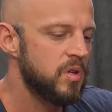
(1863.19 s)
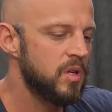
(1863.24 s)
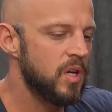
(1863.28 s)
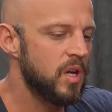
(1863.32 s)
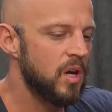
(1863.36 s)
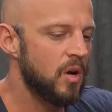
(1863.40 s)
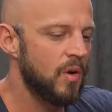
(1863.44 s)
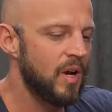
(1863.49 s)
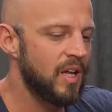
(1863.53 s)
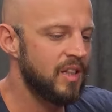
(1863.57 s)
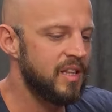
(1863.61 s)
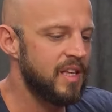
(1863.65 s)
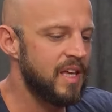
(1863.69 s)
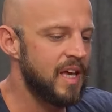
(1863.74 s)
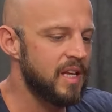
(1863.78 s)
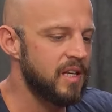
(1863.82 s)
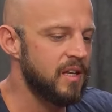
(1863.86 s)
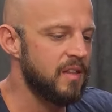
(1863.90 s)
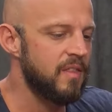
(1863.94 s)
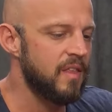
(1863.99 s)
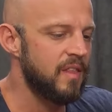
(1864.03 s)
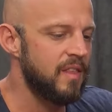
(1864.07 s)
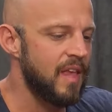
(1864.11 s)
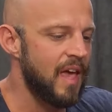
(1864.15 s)
you know, at the
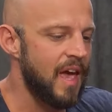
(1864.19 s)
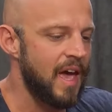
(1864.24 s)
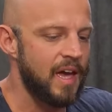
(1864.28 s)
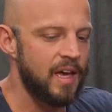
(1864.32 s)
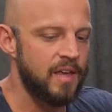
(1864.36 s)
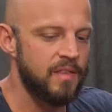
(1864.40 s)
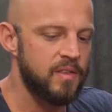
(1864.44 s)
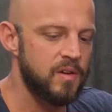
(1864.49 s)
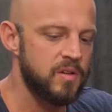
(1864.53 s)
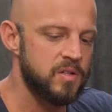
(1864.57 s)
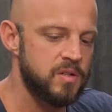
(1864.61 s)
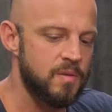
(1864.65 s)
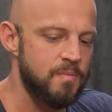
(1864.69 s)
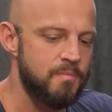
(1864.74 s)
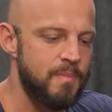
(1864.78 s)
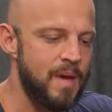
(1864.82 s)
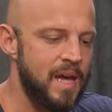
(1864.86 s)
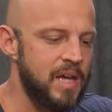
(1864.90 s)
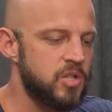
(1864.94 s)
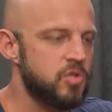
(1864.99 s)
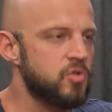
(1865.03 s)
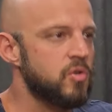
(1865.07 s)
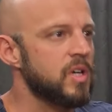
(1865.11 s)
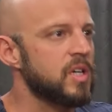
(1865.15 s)
end of the day, there's a
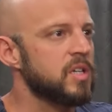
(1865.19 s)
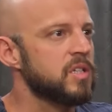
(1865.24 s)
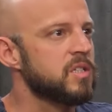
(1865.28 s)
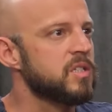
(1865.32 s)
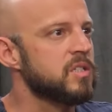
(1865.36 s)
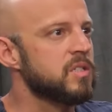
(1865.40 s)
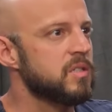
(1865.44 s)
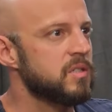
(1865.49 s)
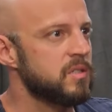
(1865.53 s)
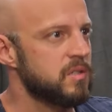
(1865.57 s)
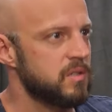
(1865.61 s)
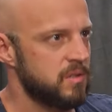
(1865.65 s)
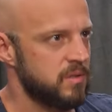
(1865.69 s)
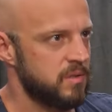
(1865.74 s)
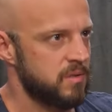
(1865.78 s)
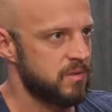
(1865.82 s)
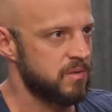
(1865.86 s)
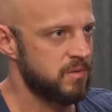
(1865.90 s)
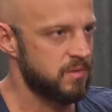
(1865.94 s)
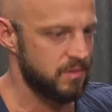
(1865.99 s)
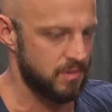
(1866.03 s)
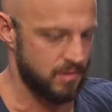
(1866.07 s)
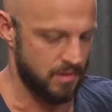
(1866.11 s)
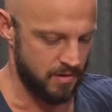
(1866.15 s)
matrix
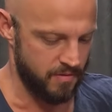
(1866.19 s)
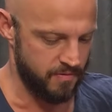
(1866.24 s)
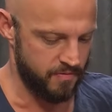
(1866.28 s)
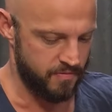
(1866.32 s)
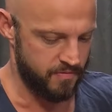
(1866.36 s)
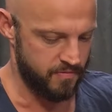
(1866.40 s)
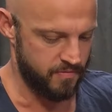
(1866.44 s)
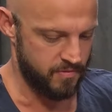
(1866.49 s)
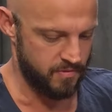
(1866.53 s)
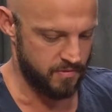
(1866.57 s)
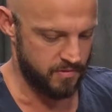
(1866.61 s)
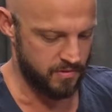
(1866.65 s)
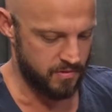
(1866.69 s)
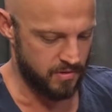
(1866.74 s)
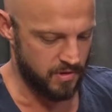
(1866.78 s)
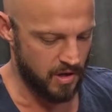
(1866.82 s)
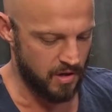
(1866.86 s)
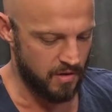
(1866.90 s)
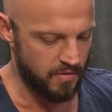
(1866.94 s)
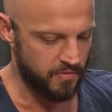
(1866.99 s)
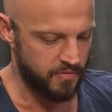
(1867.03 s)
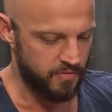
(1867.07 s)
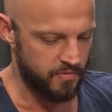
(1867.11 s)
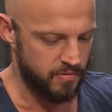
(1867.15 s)
of
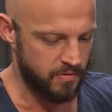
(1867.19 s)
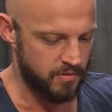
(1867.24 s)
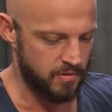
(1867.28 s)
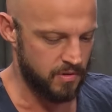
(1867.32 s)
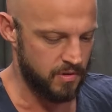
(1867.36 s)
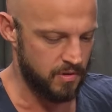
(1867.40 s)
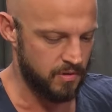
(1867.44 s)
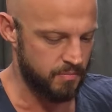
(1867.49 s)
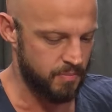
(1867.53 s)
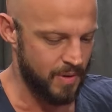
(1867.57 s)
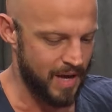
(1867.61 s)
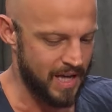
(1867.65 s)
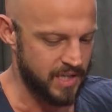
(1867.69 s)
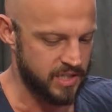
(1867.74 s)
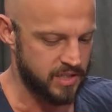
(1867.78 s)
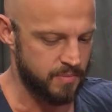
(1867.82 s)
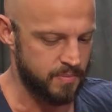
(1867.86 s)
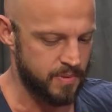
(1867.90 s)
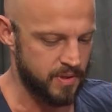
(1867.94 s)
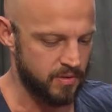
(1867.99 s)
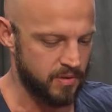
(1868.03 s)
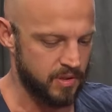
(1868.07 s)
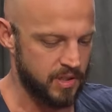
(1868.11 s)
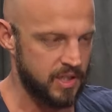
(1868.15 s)
of
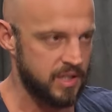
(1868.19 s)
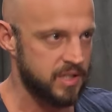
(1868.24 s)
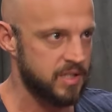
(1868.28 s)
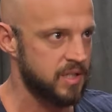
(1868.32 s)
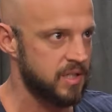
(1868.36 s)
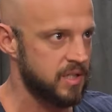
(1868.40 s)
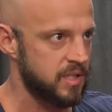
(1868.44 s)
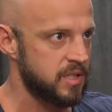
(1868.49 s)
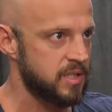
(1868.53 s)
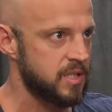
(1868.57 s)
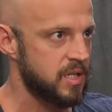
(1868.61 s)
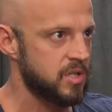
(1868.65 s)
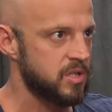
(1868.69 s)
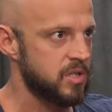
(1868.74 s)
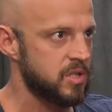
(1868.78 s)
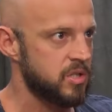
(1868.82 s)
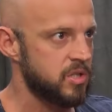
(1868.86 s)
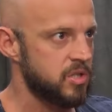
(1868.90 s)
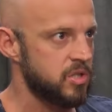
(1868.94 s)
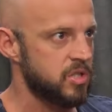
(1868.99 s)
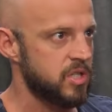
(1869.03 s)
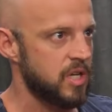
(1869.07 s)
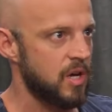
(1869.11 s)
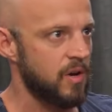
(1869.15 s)
possibilities and decisions.
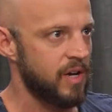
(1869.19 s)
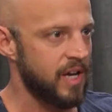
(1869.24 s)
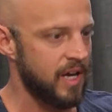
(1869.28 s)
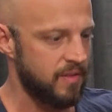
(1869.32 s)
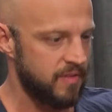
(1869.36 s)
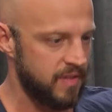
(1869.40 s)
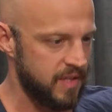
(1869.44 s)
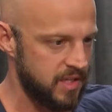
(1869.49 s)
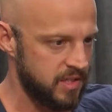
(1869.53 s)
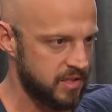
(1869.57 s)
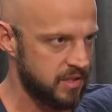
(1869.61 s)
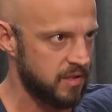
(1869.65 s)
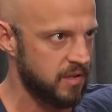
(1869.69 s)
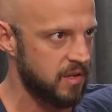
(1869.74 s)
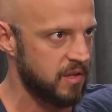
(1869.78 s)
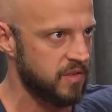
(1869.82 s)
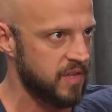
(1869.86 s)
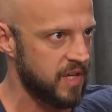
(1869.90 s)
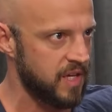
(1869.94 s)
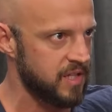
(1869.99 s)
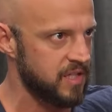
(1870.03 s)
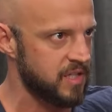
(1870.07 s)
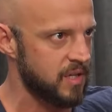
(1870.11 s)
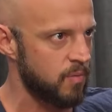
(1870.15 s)
You say, okay, these are the
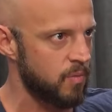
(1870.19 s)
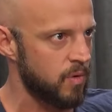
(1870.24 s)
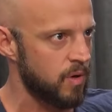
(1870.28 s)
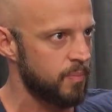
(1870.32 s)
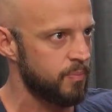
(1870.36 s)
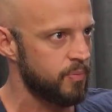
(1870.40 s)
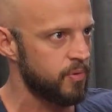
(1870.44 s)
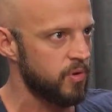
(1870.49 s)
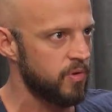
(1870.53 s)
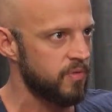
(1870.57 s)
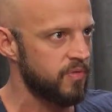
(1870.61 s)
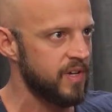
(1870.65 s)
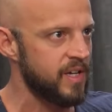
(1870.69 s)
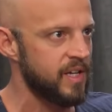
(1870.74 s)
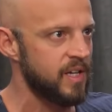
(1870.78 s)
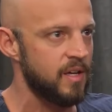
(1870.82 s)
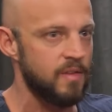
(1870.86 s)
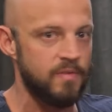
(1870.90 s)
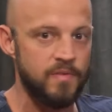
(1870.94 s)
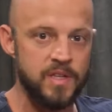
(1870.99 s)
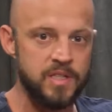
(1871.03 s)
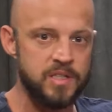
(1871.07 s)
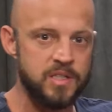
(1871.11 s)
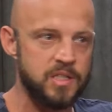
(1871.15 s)
things that we're approving,
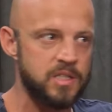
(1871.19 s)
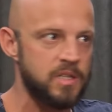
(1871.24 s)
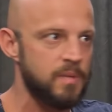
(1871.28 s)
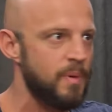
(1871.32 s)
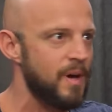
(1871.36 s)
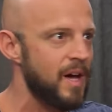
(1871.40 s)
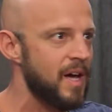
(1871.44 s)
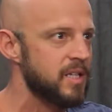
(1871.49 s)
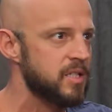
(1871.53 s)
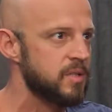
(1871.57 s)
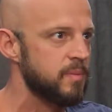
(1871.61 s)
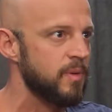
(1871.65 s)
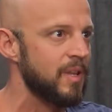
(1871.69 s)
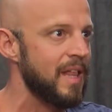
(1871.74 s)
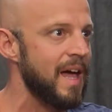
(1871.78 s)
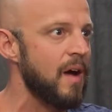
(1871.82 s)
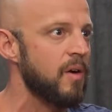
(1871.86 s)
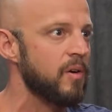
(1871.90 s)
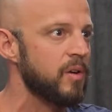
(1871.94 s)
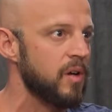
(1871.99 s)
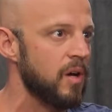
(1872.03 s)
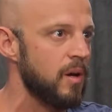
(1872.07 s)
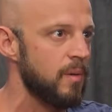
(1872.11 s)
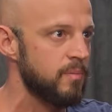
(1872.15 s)
and this is the possible
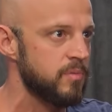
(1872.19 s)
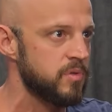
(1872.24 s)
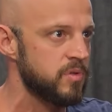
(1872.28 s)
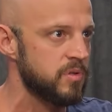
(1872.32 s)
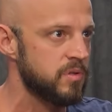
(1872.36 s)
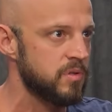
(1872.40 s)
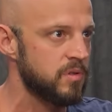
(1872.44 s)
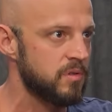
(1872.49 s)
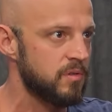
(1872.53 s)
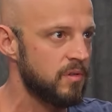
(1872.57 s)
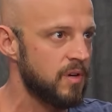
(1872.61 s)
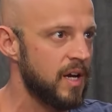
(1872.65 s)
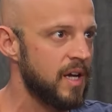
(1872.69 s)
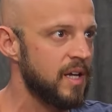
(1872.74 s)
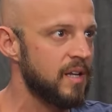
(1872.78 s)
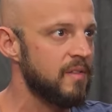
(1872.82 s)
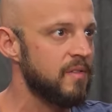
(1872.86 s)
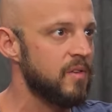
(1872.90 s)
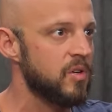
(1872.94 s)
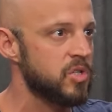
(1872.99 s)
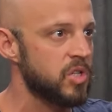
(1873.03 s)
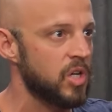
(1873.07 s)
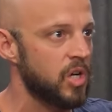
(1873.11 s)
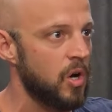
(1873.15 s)
outcomes, right?
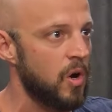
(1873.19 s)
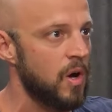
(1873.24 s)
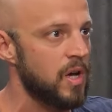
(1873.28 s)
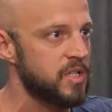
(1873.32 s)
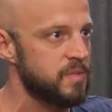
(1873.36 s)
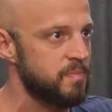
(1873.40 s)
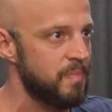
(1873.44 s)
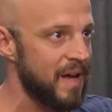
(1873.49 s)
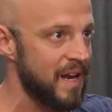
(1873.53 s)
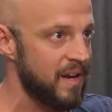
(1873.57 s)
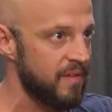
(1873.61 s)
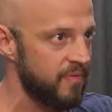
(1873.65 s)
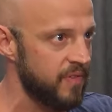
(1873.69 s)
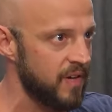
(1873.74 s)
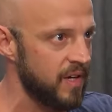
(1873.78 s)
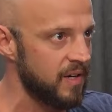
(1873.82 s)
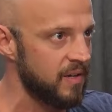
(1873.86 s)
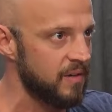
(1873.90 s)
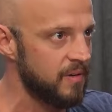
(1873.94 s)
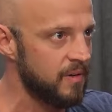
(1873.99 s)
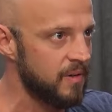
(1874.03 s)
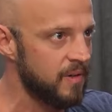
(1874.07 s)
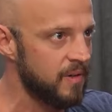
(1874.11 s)
And there's a cost benefit